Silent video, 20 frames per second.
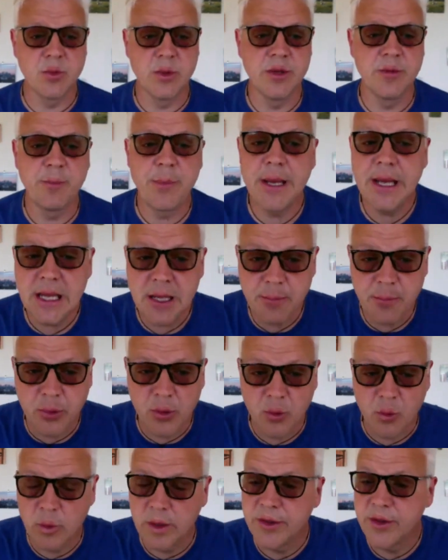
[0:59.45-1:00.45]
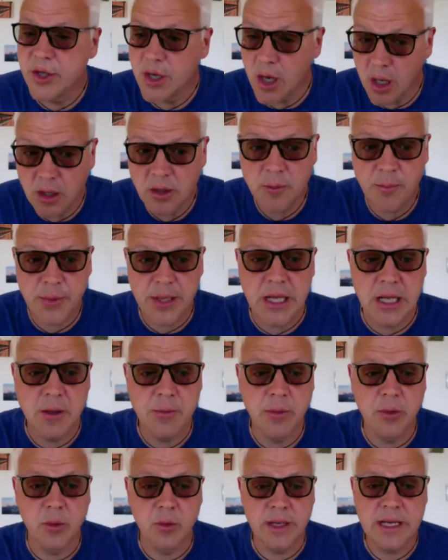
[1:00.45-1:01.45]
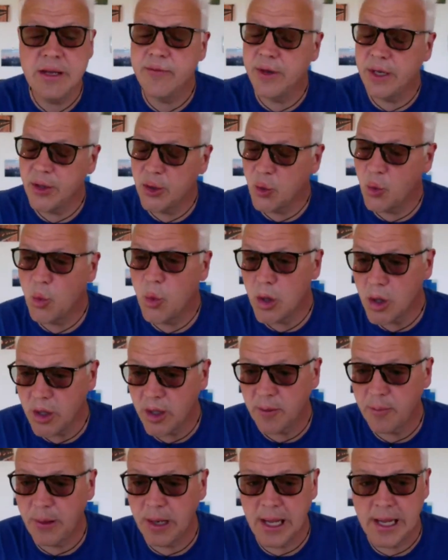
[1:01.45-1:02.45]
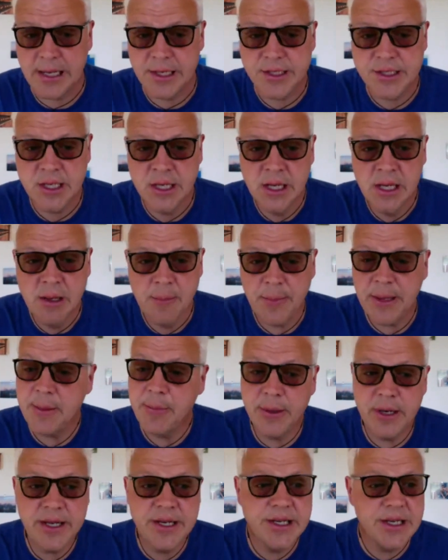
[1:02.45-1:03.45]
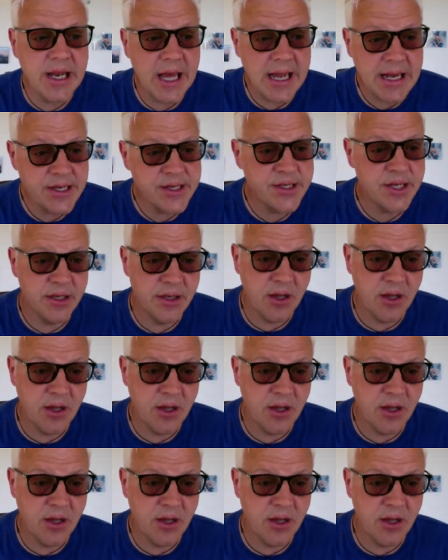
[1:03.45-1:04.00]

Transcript: with people, with young people, even in the workplace, people in later